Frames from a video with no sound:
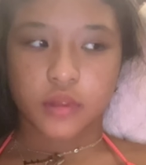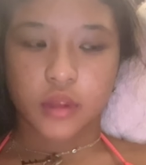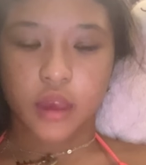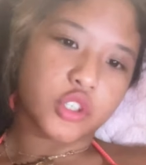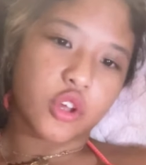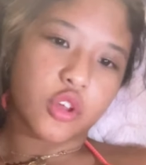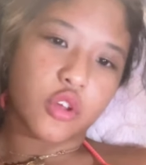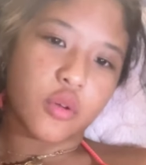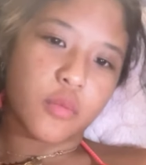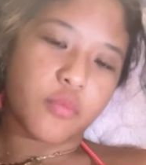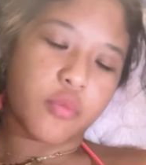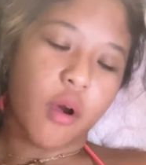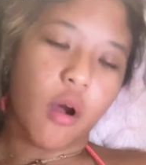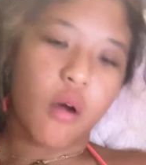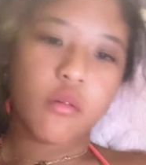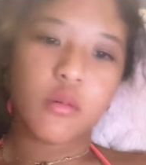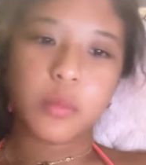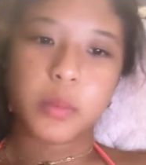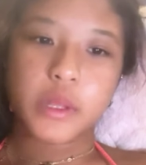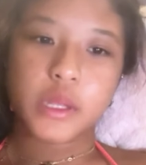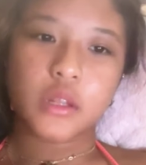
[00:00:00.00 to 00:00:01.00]
So you
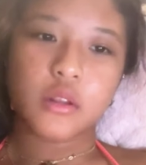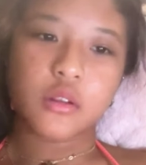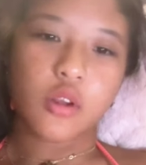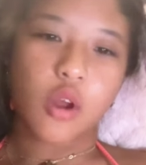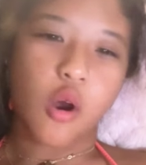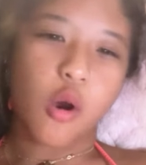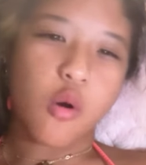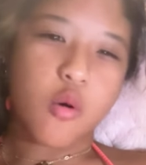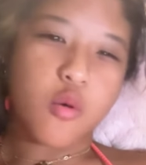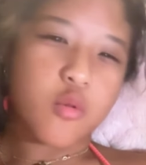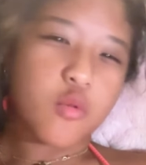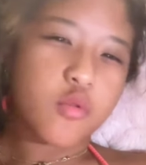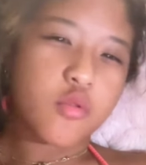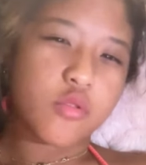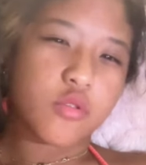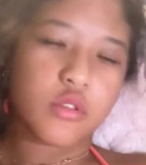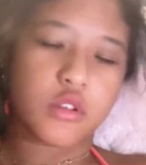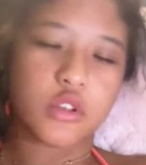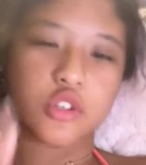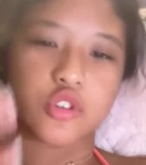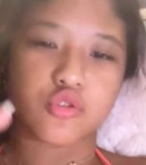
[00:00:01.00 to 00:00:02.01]
probably know
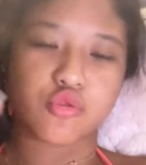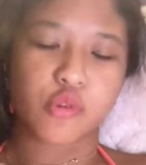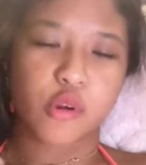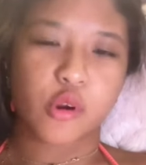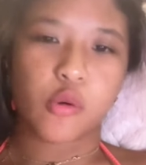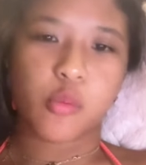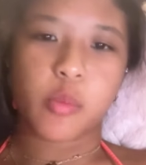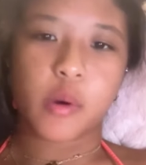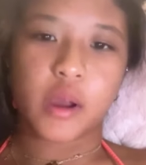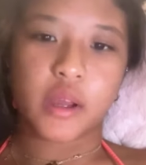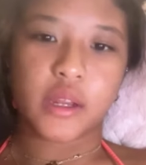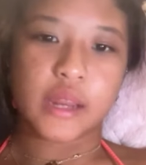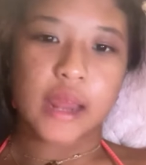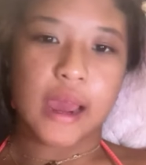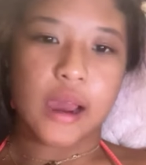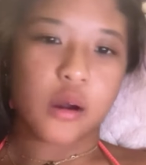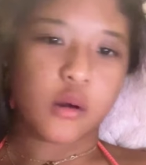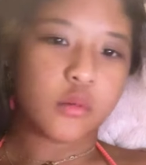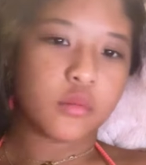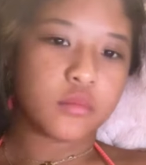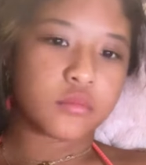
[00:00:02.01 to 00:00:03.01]
the drill by
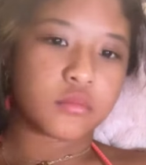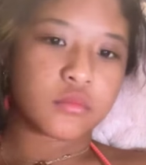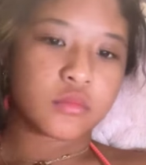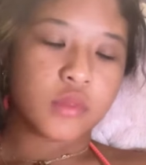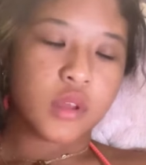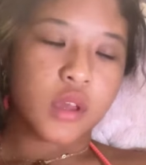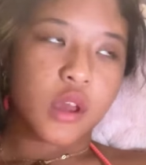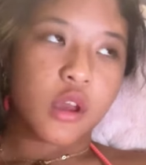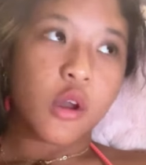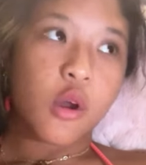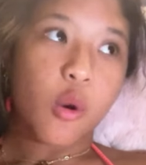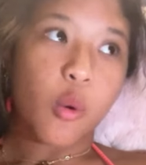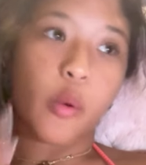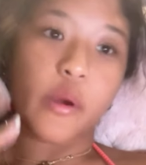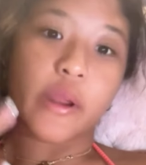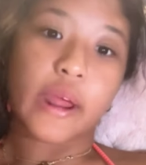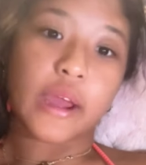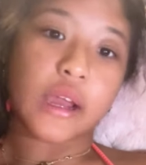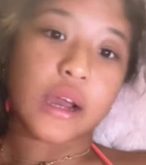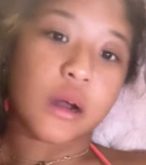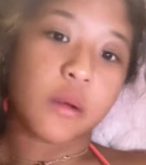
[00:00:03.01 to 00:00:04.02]
now.
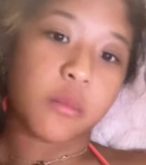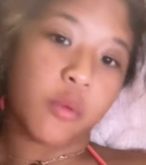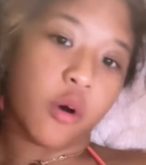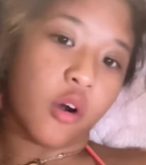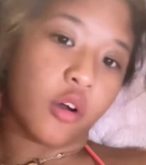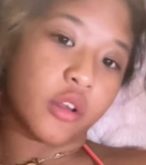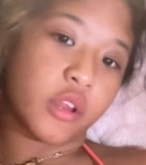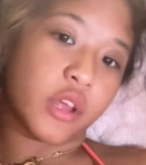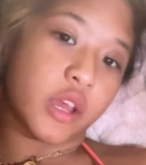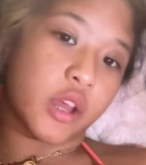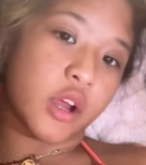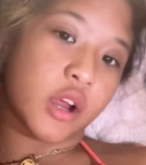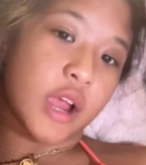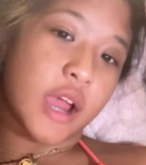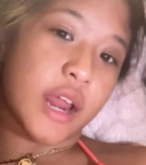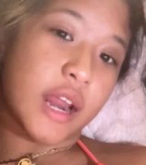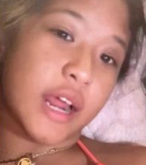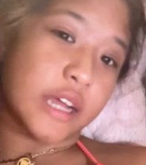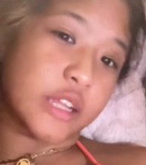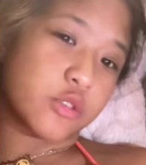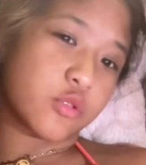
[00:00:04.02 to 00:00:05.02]
When I come on here
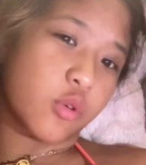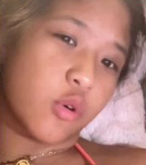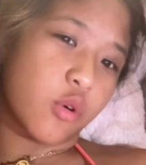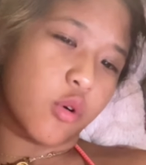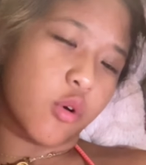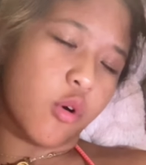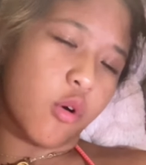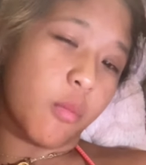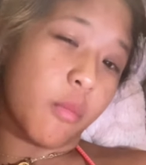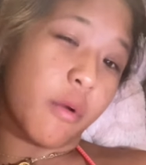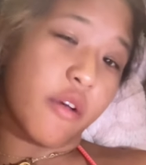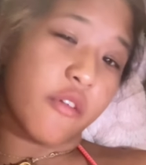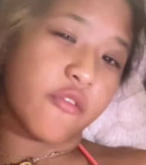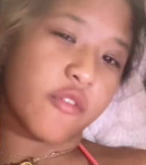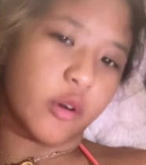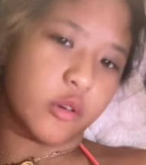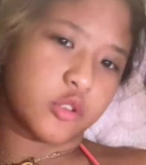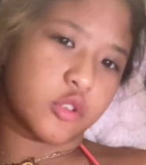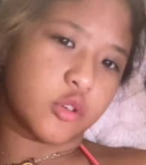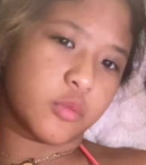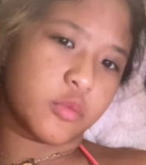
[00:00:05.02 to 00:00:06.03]
and I talk on my
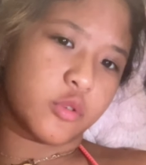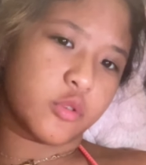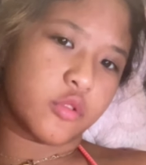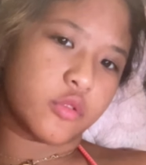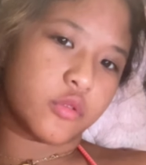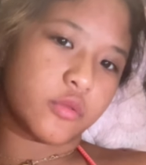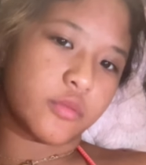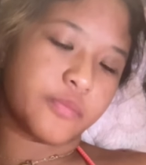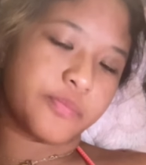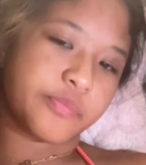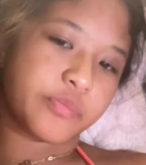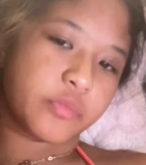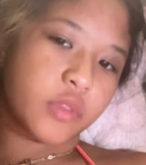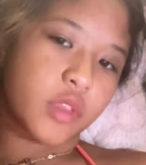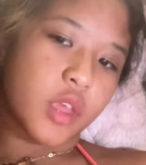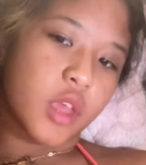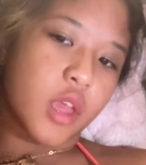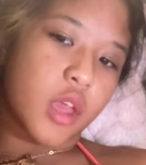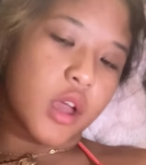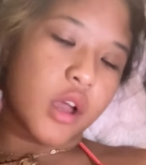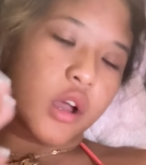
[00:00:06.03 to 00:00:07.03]
photo booth,
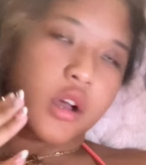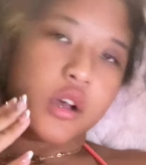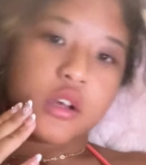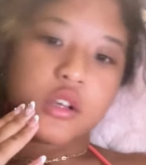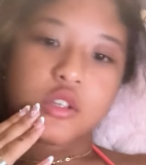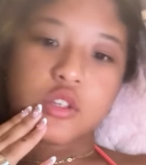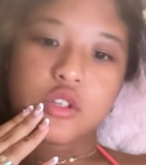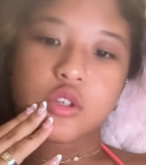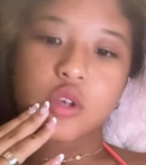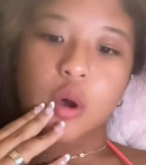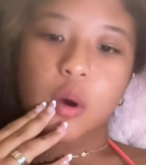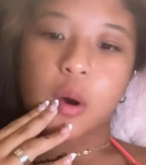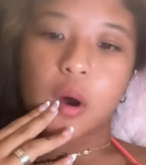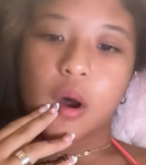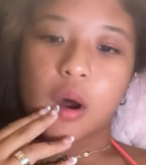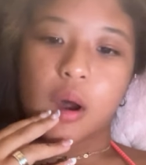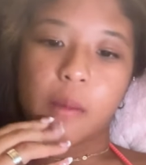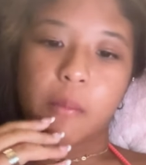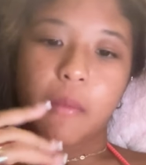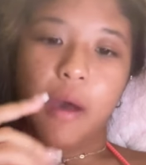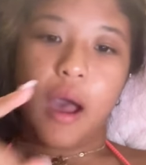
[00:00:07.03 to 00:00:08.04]
so
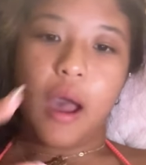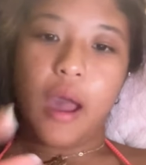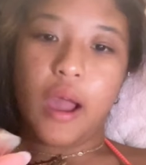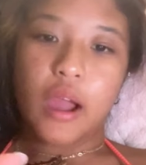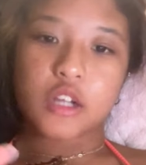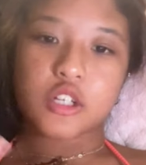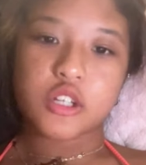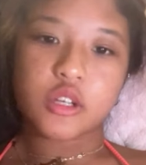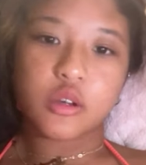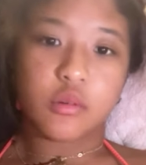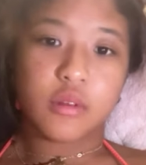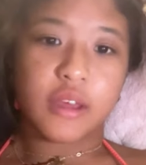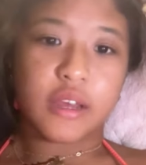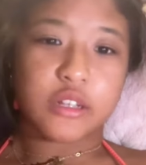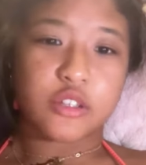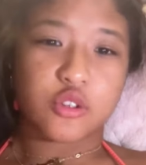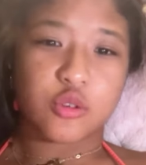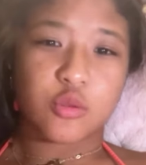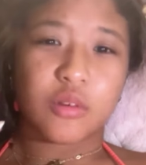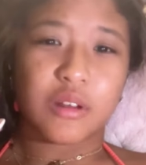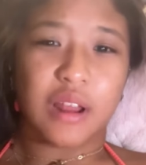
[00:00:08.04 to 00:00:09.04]
um, I actually only
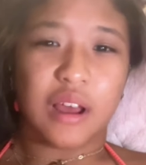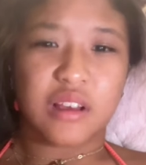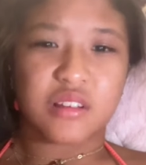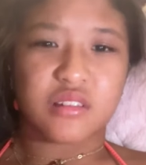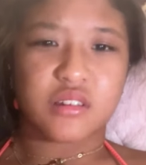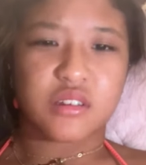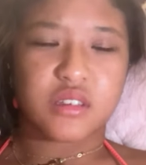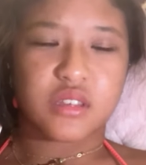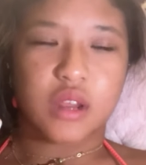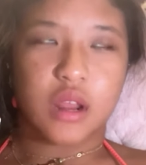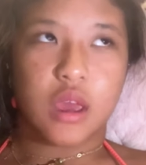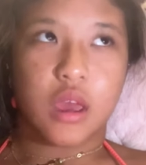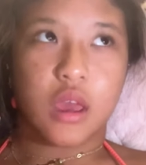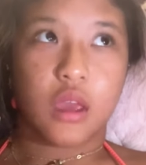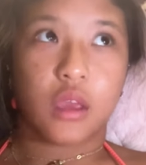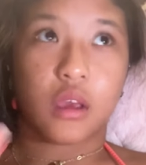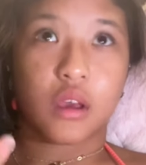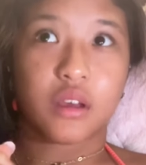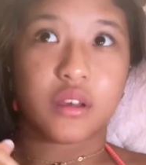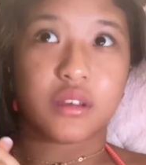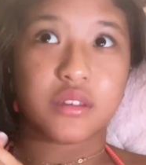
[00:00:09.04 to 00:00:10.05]
had two classes
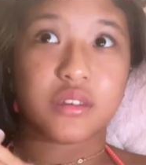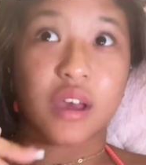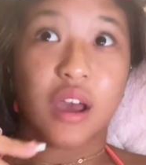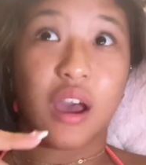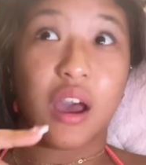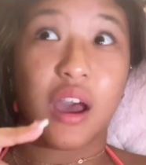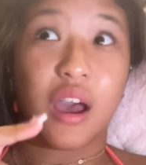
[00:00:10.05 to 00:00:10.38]
today because